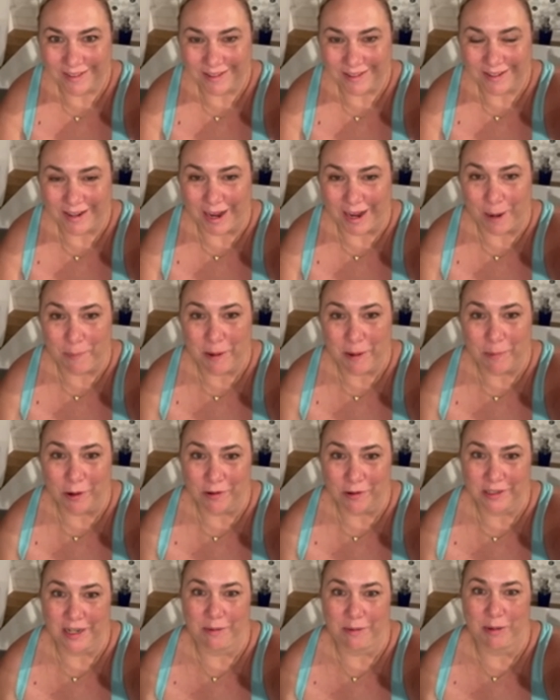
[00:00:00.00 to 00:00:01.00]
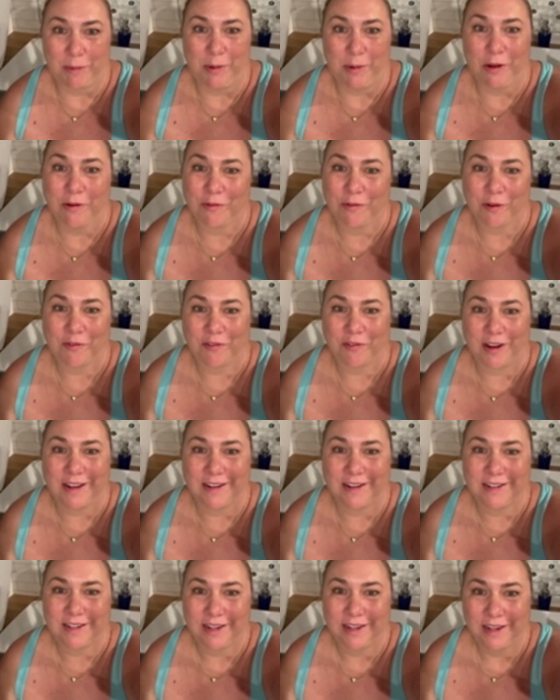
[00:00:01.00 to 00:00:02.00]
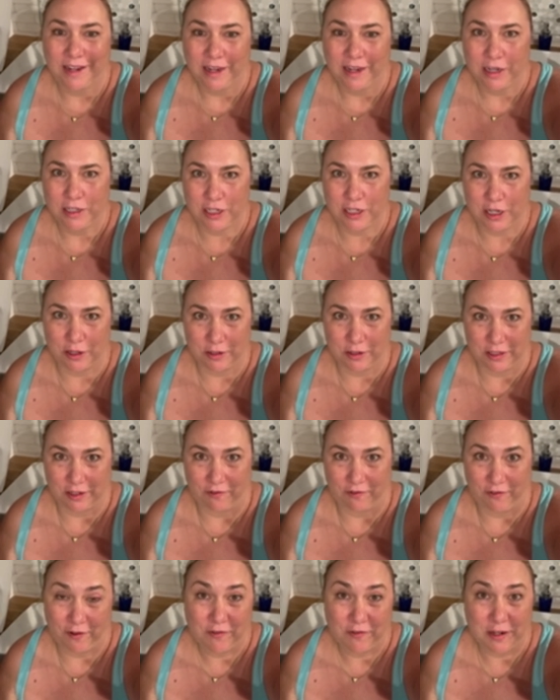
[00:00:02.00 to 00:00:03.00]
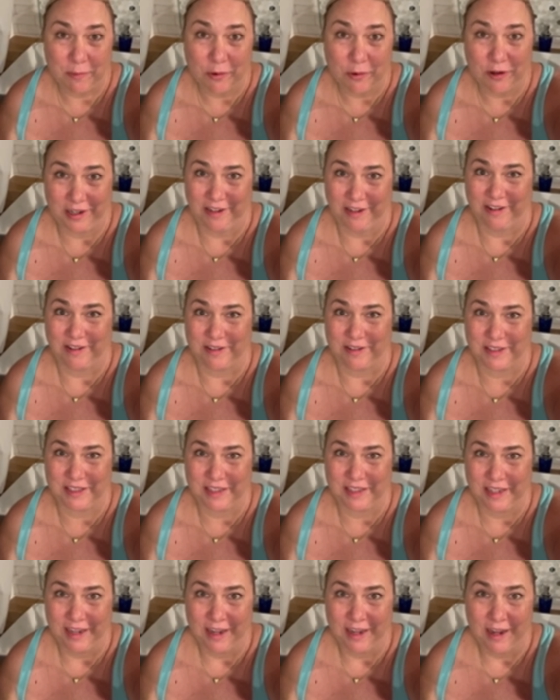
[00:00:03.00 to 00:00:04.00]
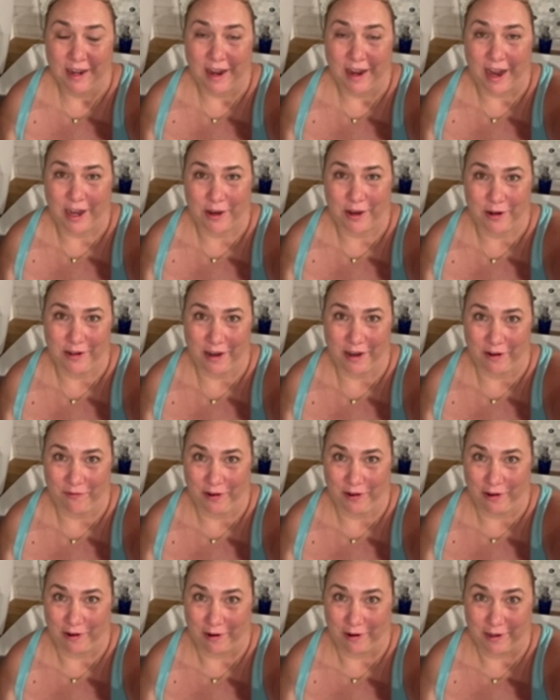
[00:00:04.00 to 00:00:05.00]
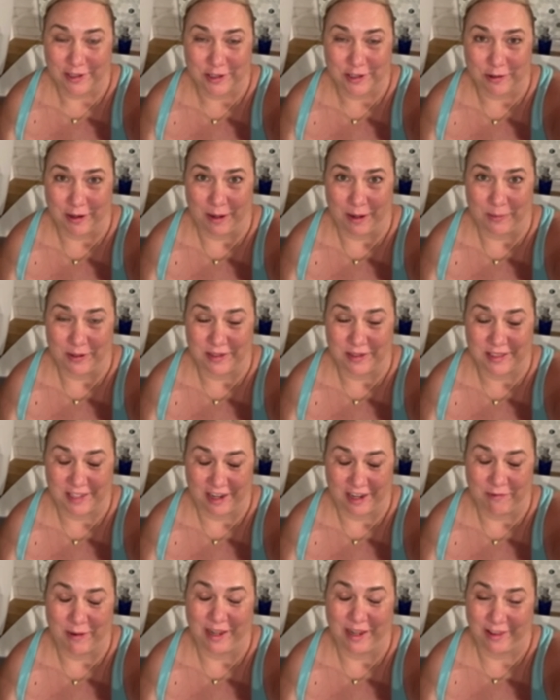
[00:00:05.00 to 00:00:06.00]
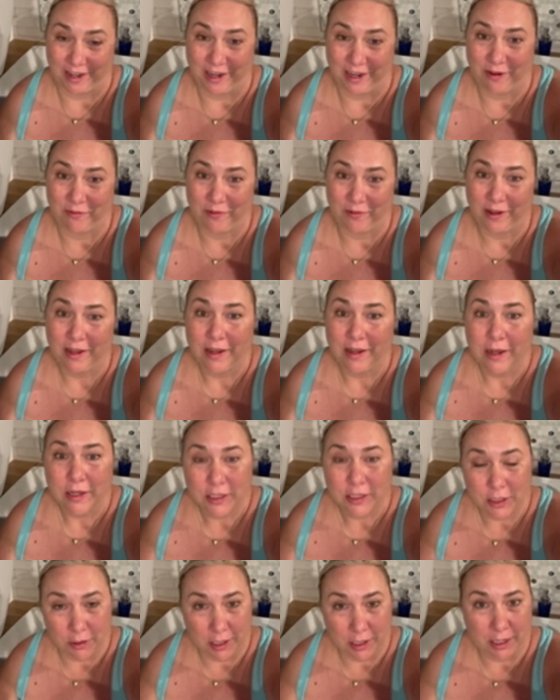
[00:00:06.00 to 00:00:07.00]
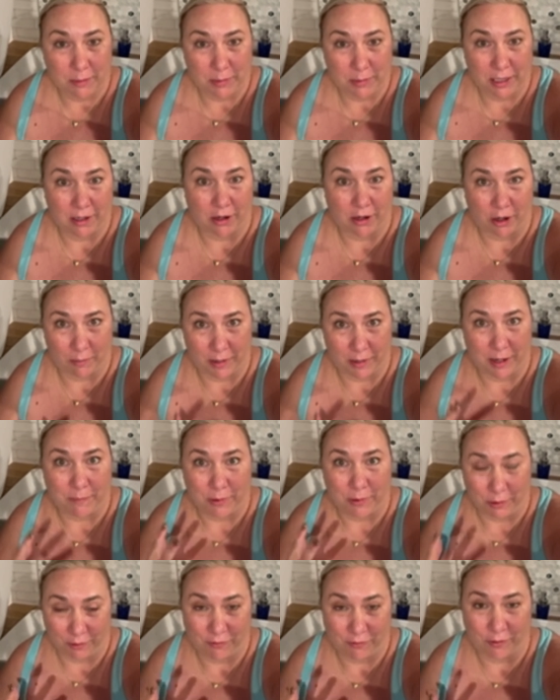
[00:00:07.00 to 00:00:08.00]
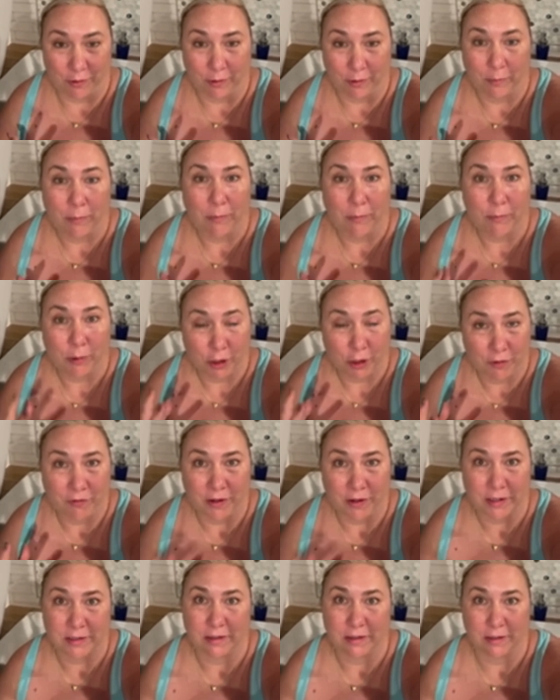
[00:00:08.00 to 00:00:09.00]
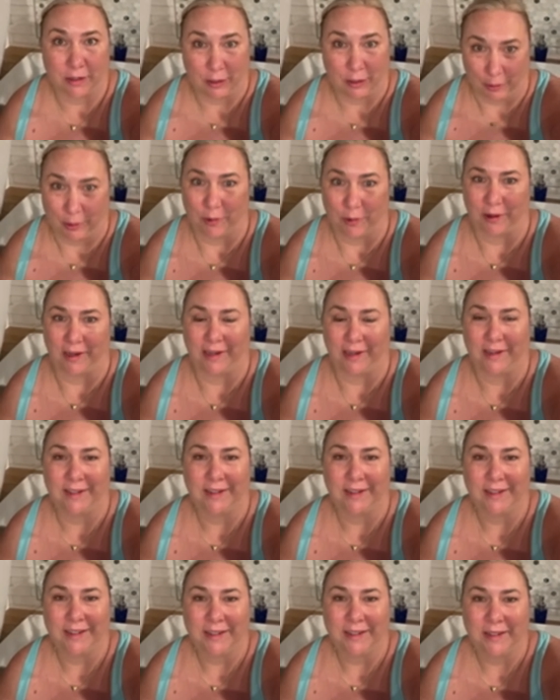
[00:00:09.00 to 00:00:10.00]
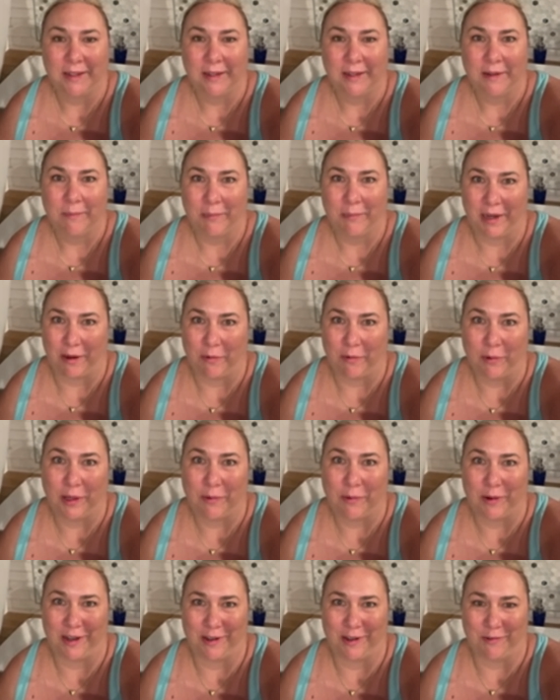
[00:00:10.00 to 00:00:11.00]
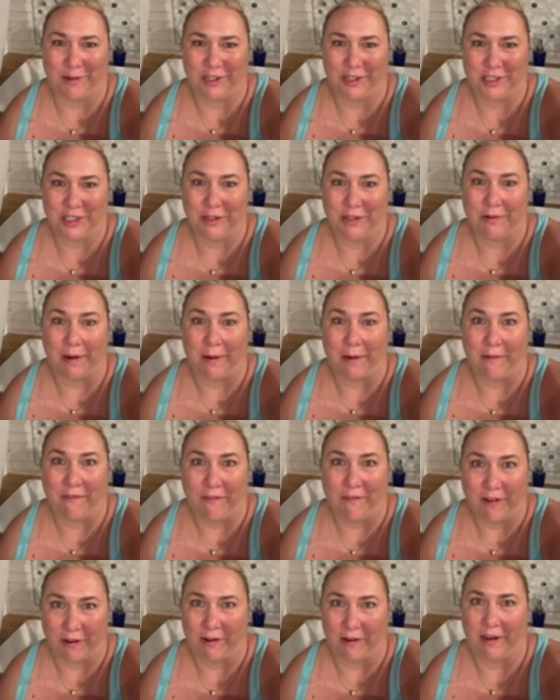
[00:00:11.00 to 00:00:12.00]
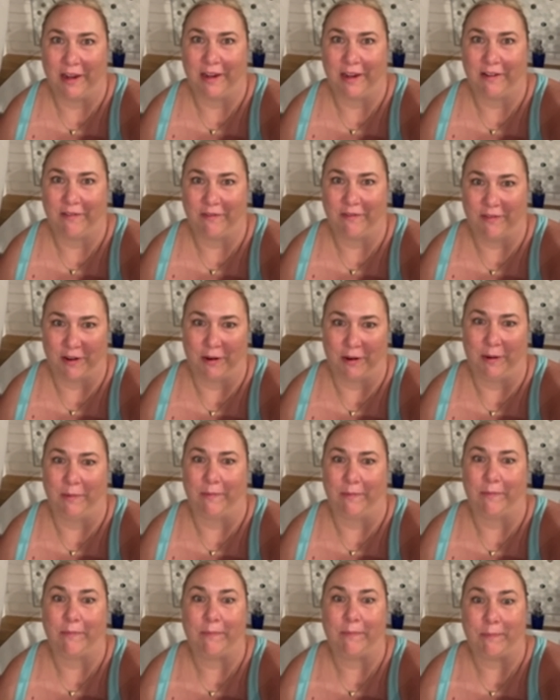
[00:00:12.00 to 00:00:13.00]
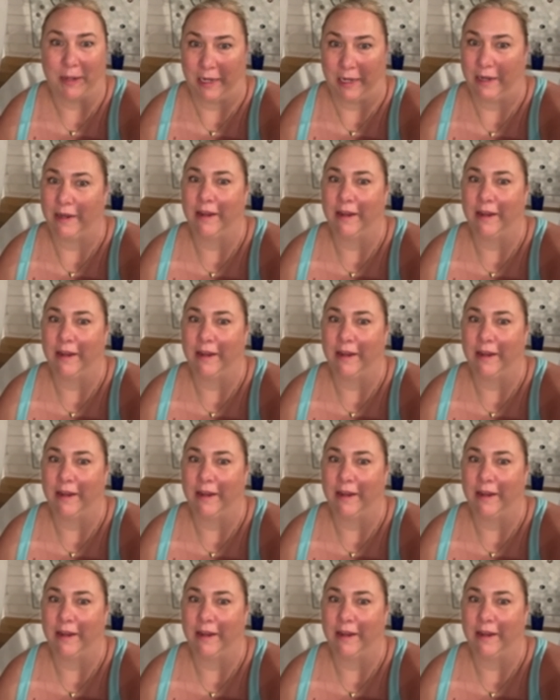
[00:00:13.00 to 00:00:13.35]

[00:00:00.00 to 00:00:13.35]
Happy birthday, my beautiful friend. Cheers to 50 more years. I could not figure out Instagram to save my life, so you're getting me in all my beautiful, perfect glory. But I really wanted to wish you a very, very big